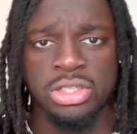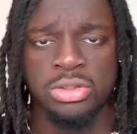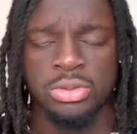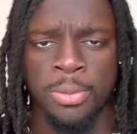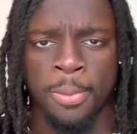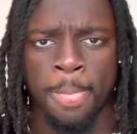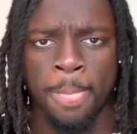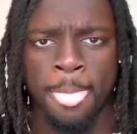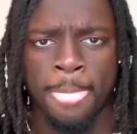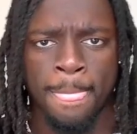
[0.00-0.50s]

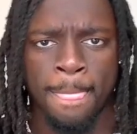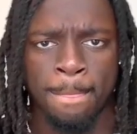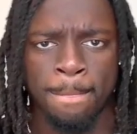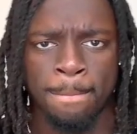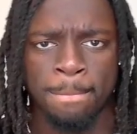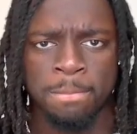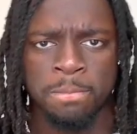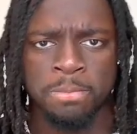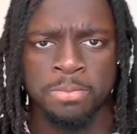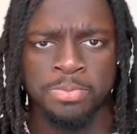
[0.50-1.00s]
They brought
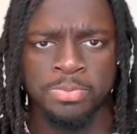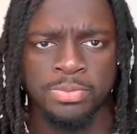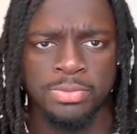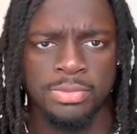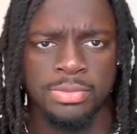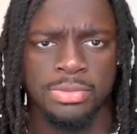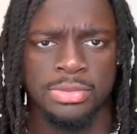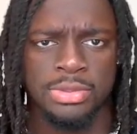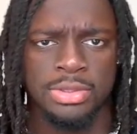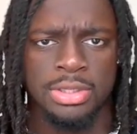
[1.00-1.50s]
in
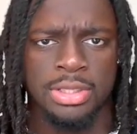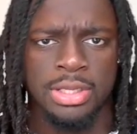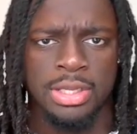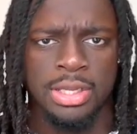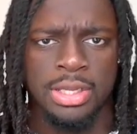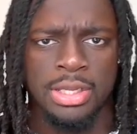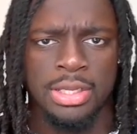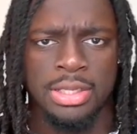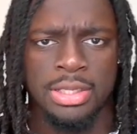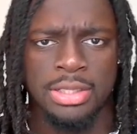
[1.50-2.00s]

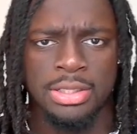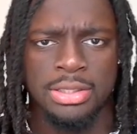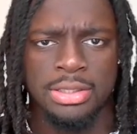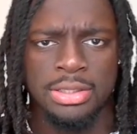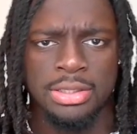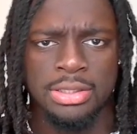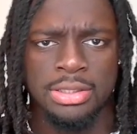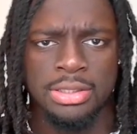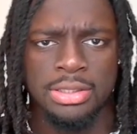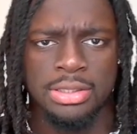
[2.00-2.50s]

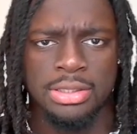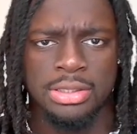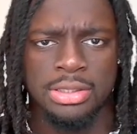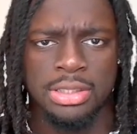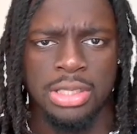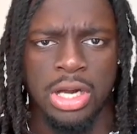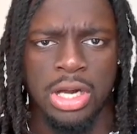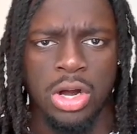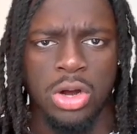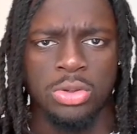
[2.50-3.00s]
out of the
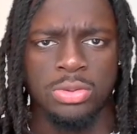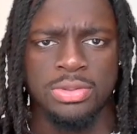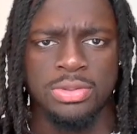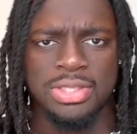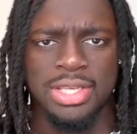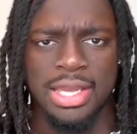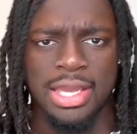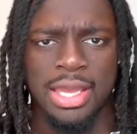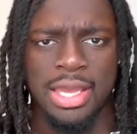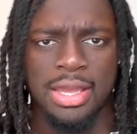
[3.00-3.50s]
portal oh, this
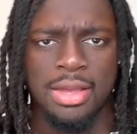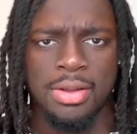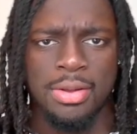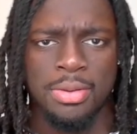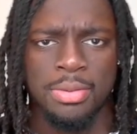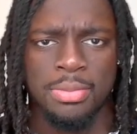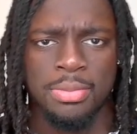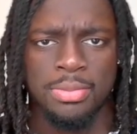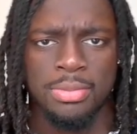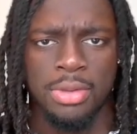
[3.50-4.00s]
year. Damn.
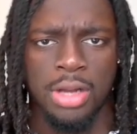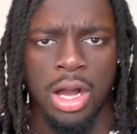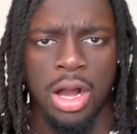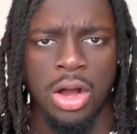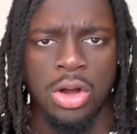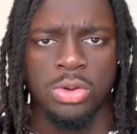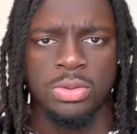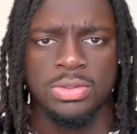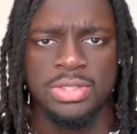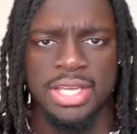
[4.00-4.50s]
Out of the
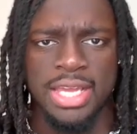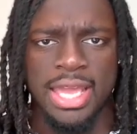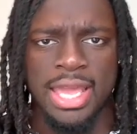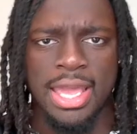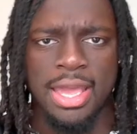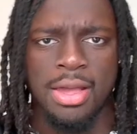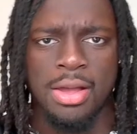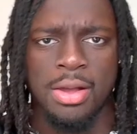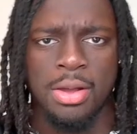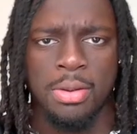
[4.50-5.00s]
oh, backfield. Oh,
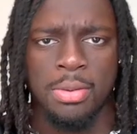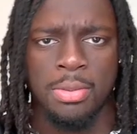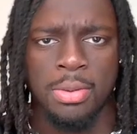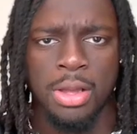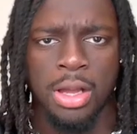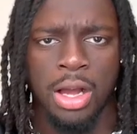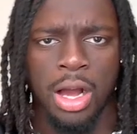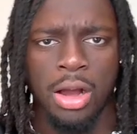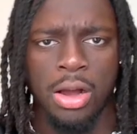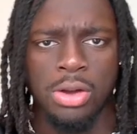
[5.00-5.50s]
damn.
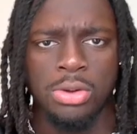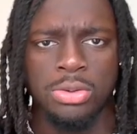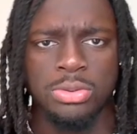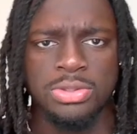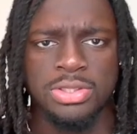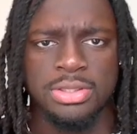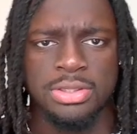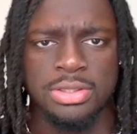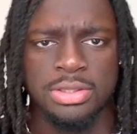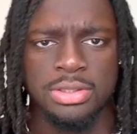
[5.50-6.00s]
Oh.
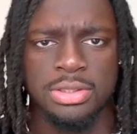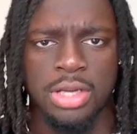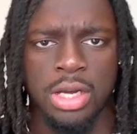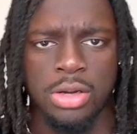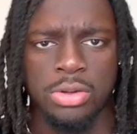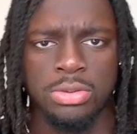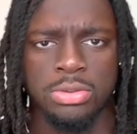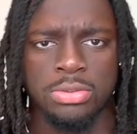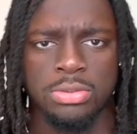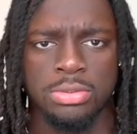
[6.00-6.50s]
That's
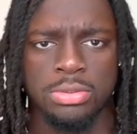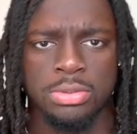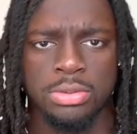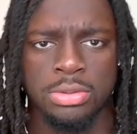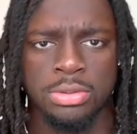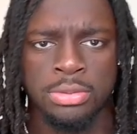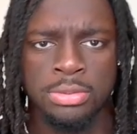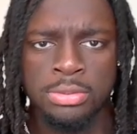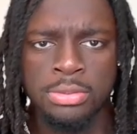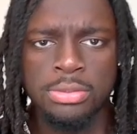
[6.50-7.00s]
oh. a first
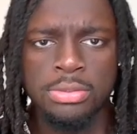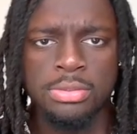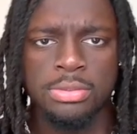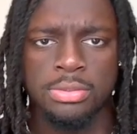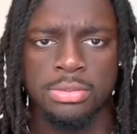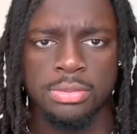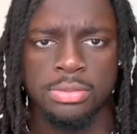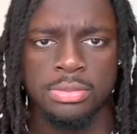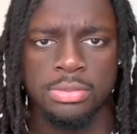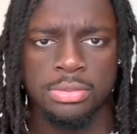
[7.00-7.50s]
down for the
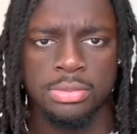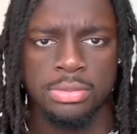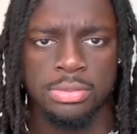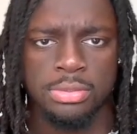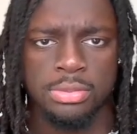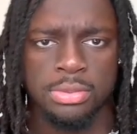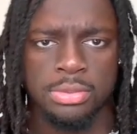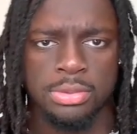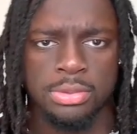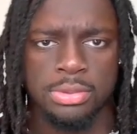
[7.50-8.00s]
Rebels at
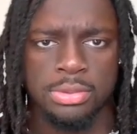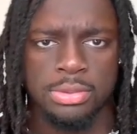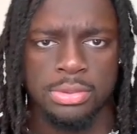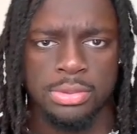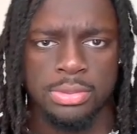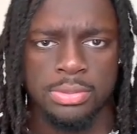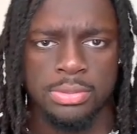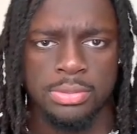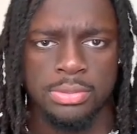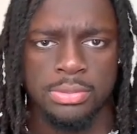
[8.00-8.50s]
the
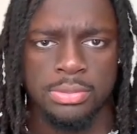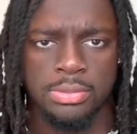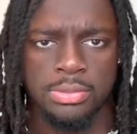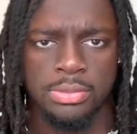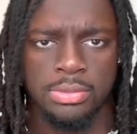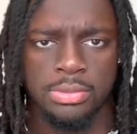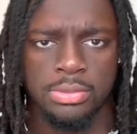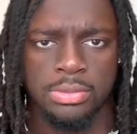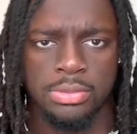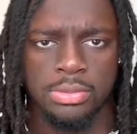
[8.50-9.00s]
41-yard
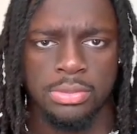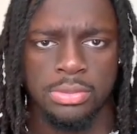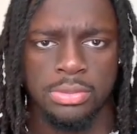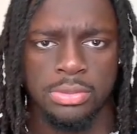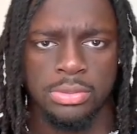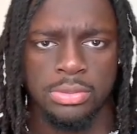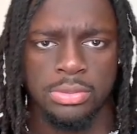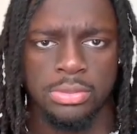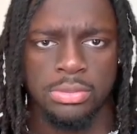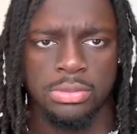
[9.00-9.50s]

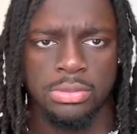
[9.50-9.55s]
line.